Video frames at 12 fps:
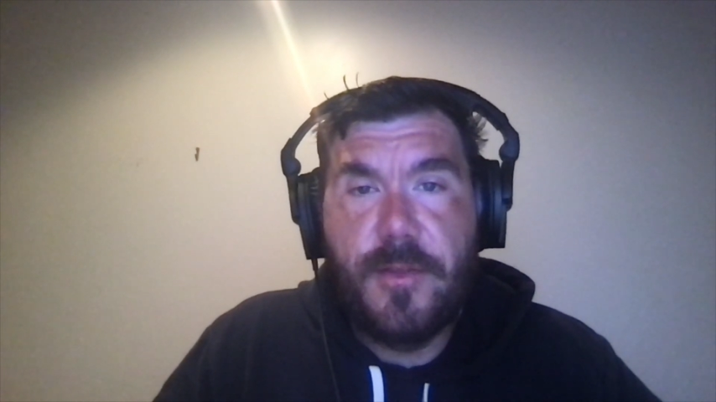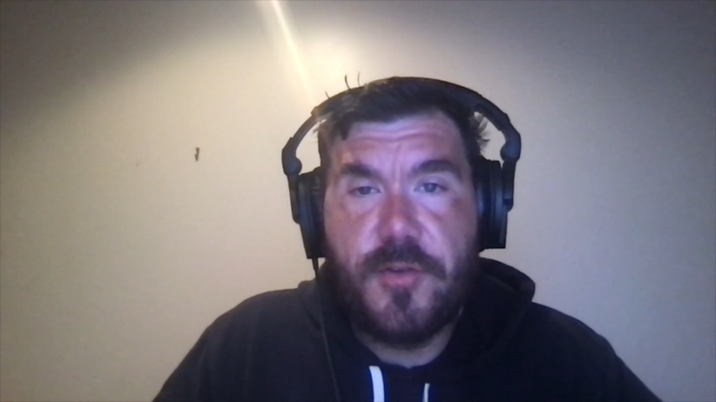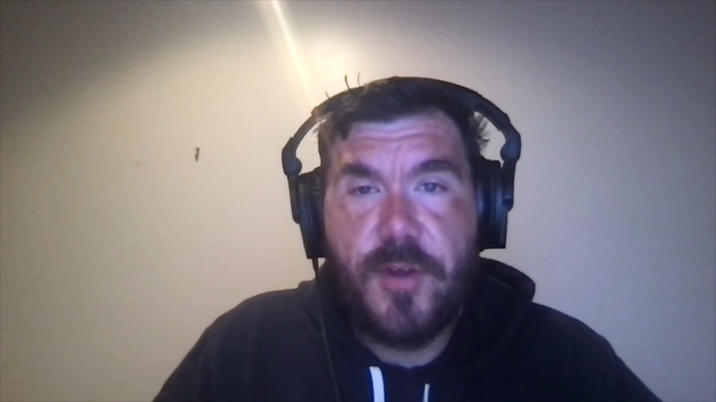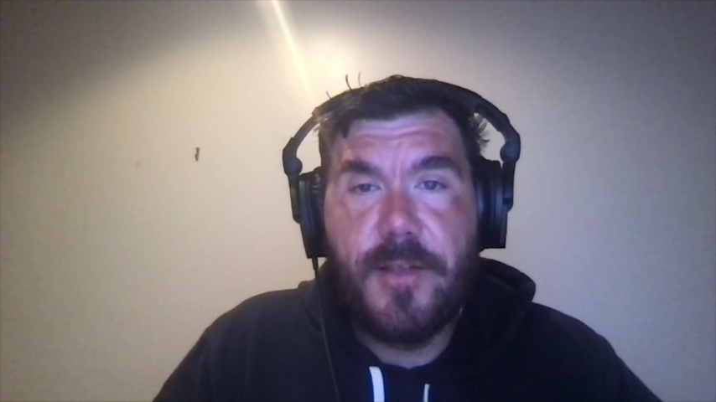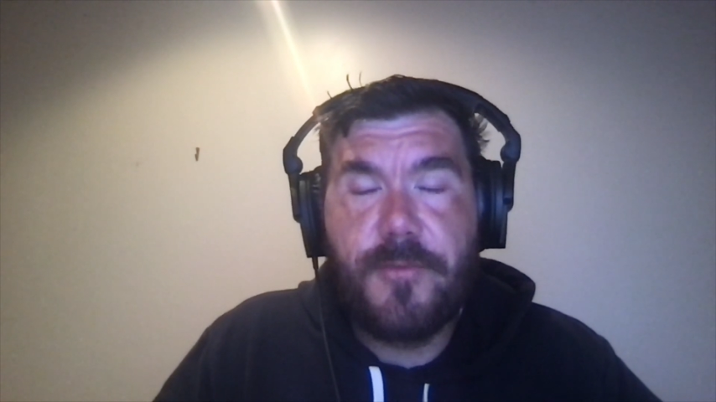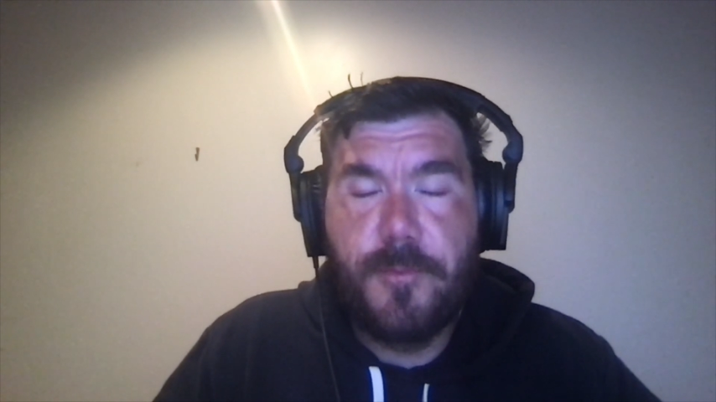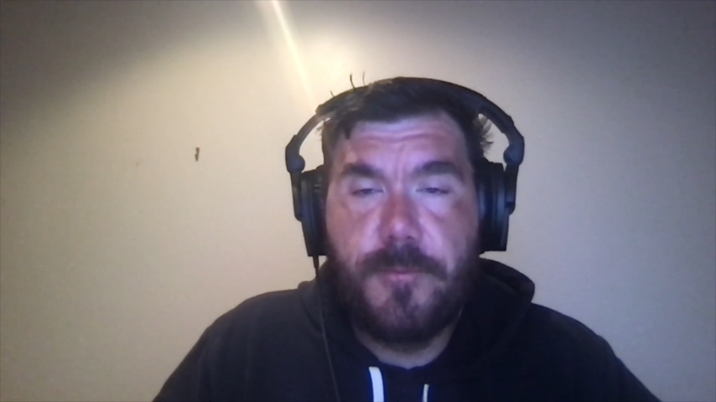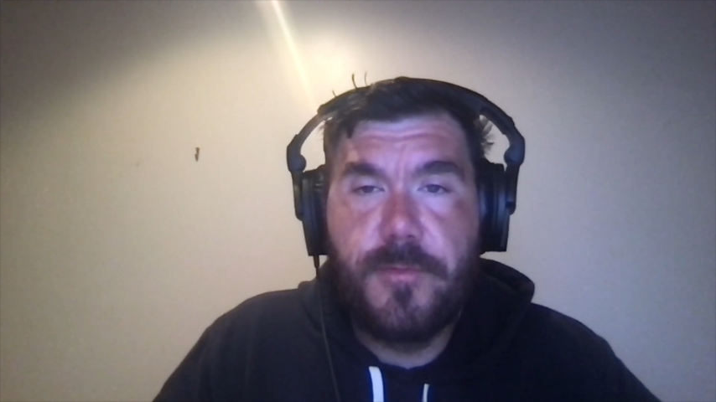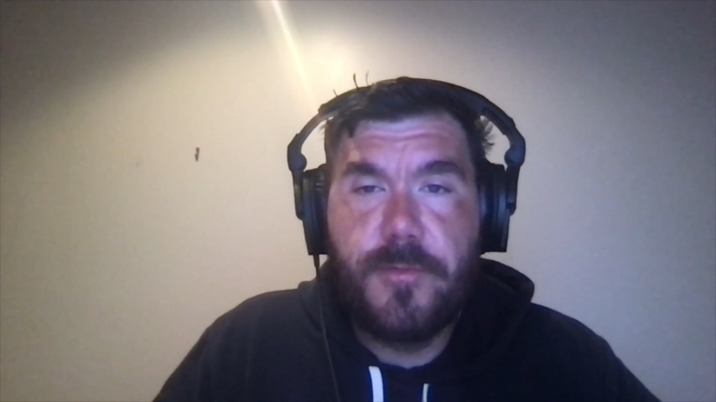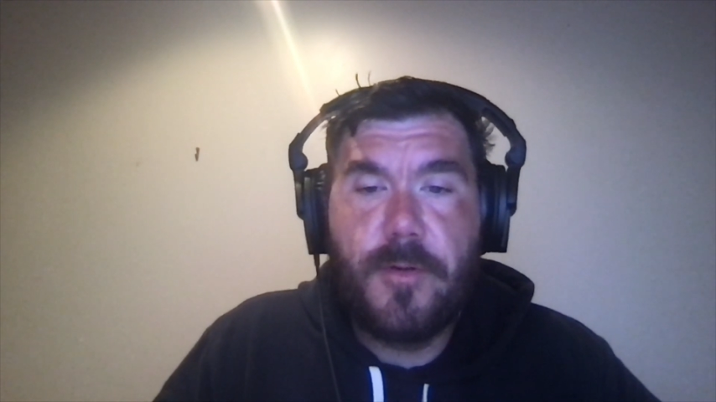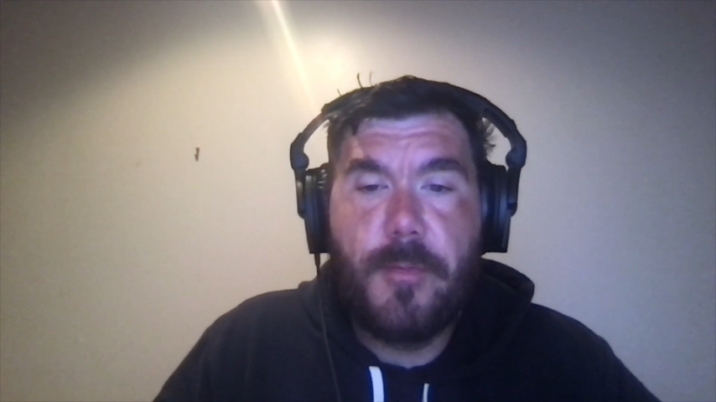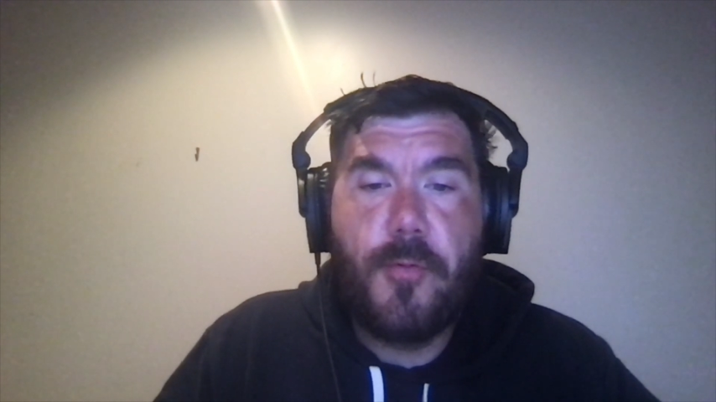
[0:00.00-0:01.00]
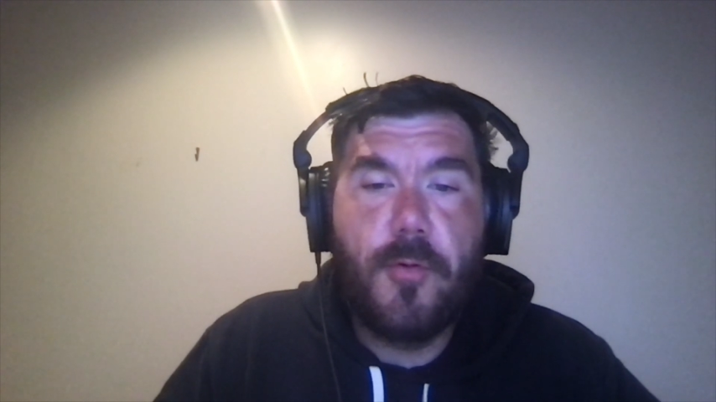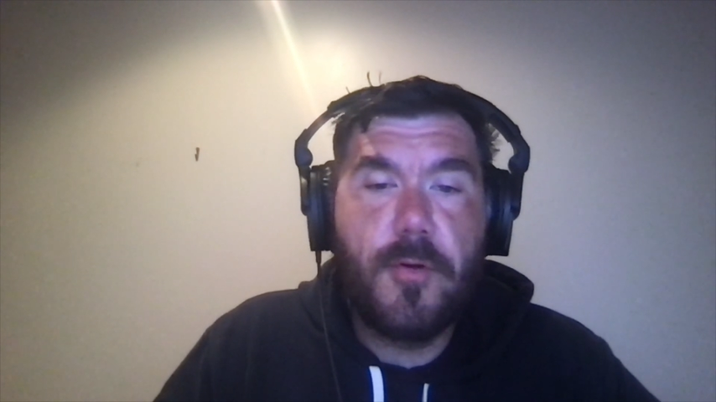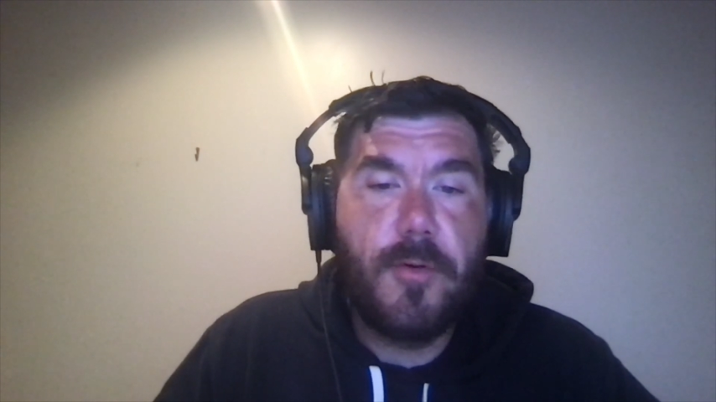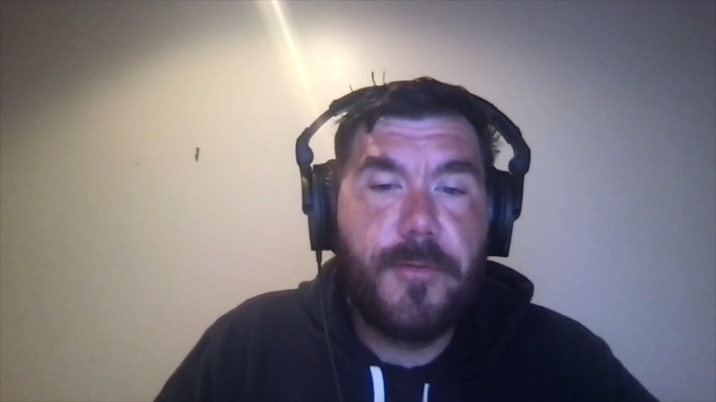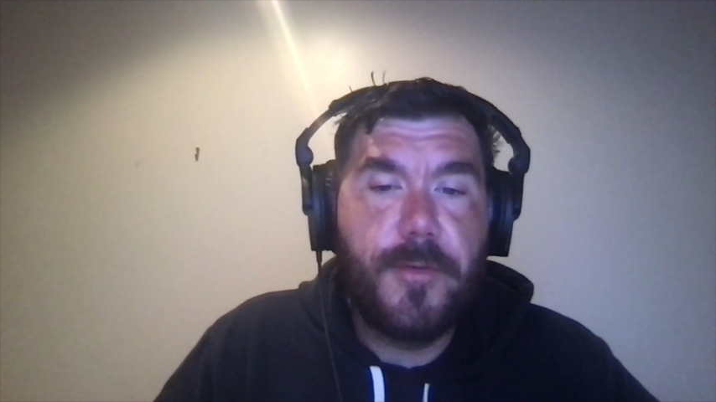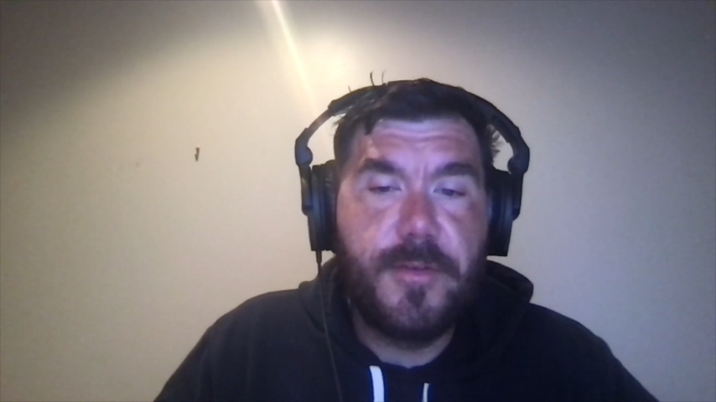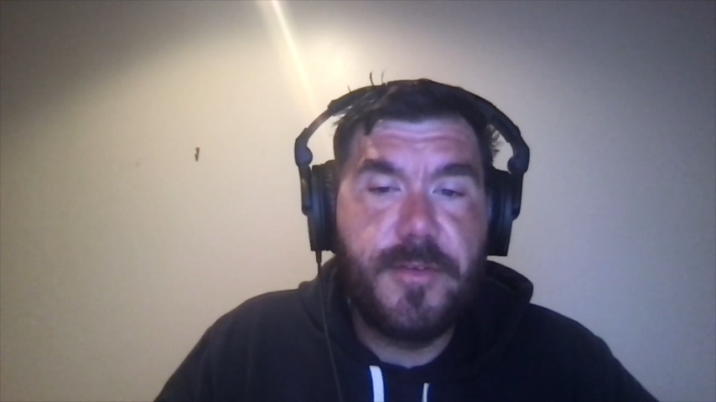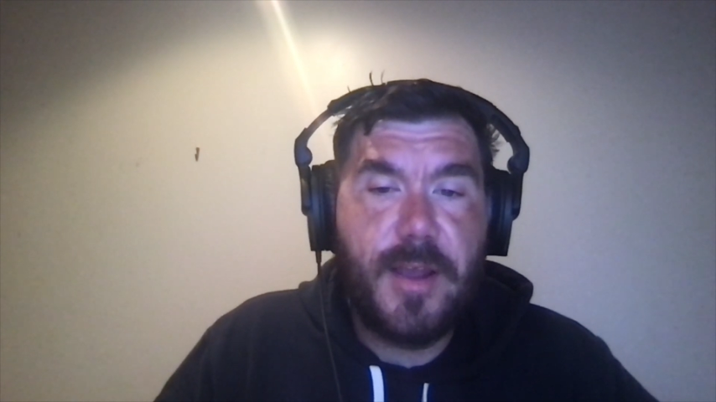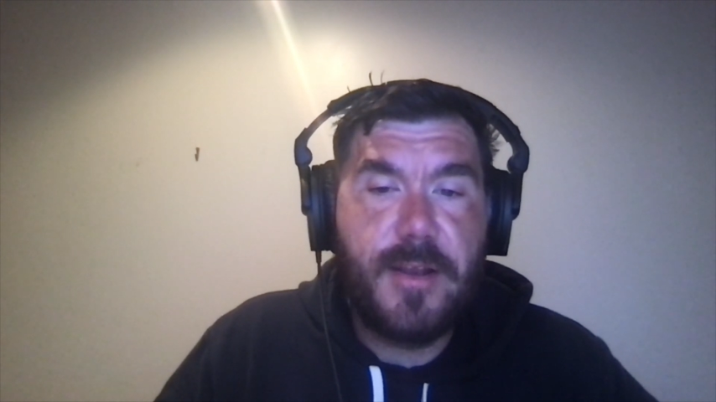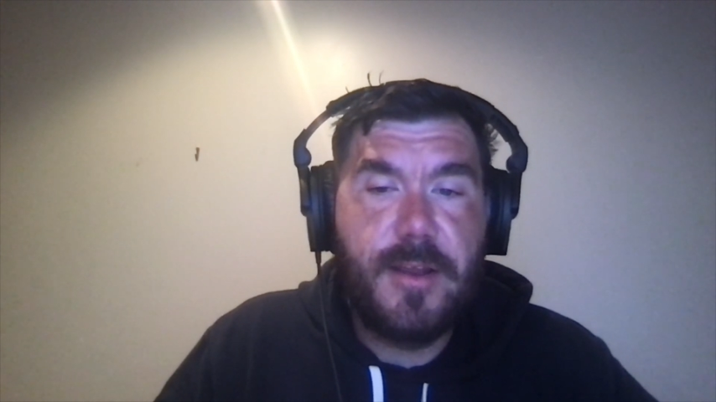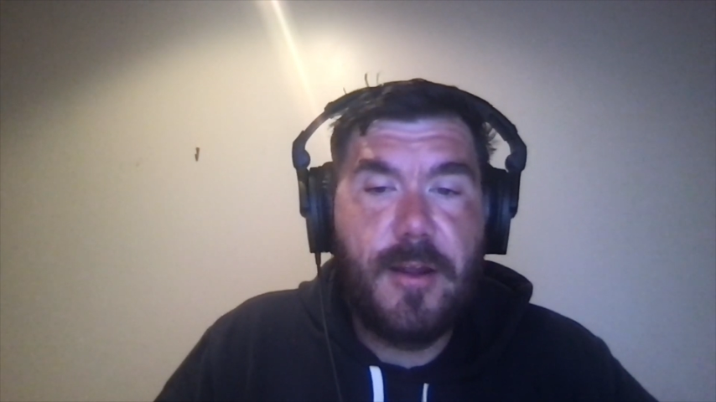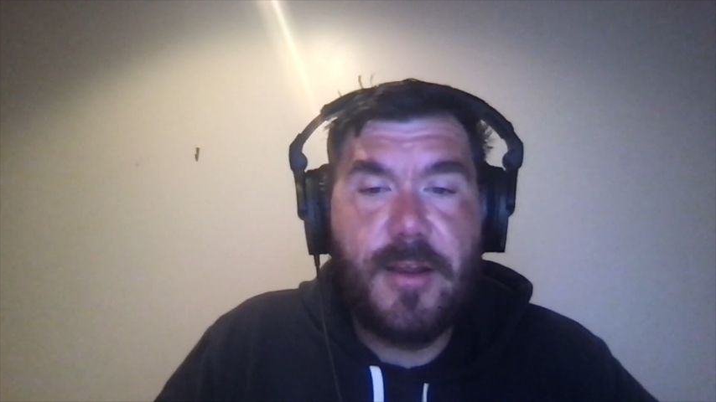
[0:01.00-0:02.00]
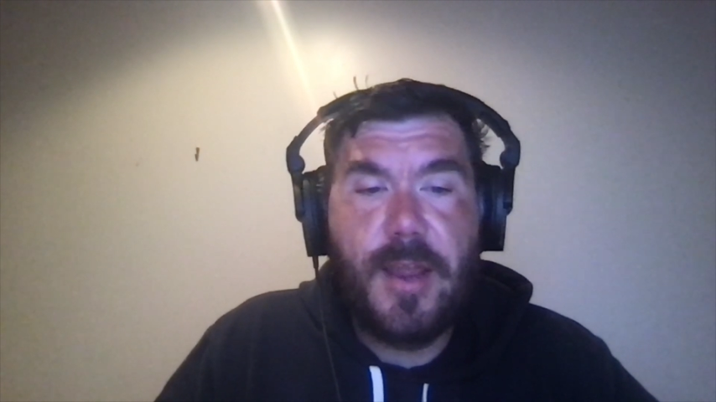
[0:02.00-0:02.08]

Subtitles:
transfer portal for the secondary.